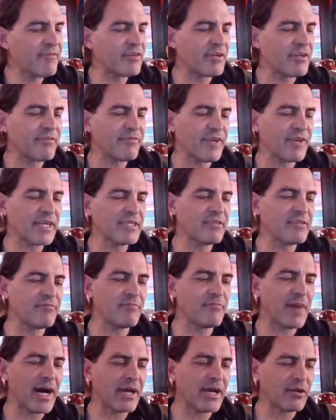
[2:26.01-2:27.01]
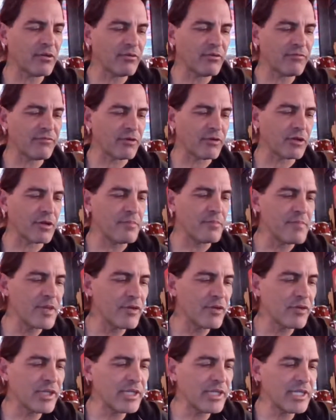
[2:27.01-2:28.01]
an effective model for
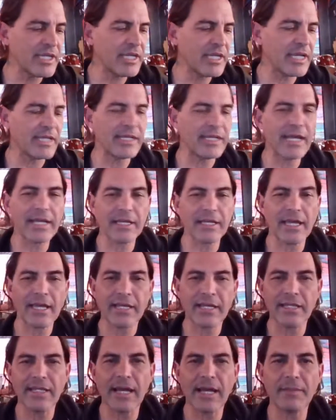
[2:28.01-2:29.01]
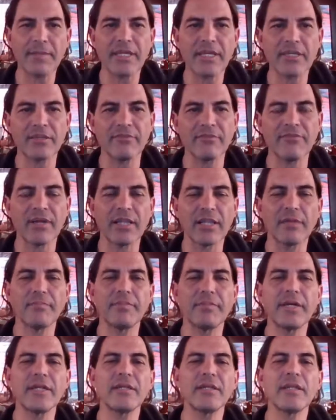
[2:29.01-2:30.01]
community and economic
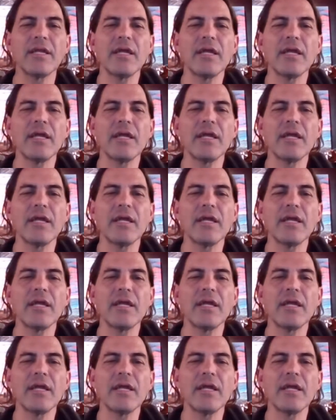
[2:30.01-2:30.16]
development